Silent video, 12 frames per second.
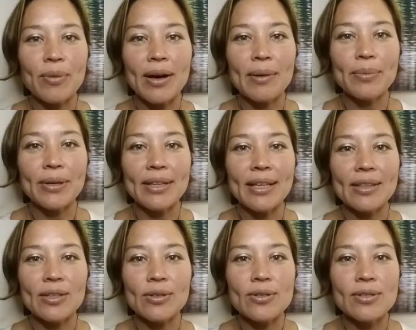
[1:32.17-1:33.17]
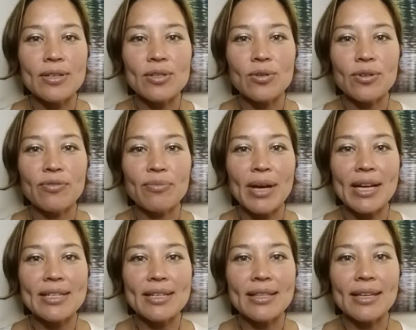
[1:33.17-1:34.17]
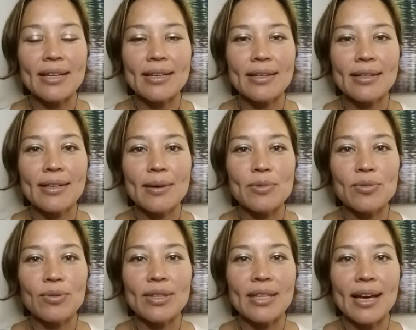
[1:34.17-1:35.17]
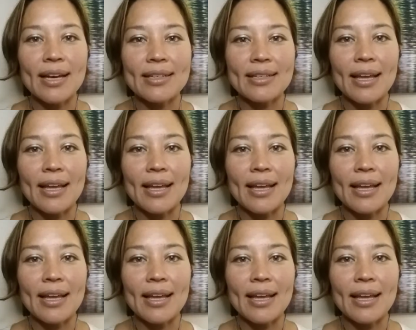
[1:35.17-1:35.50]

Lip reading: Pompa that there is a sort of magic that comes with that.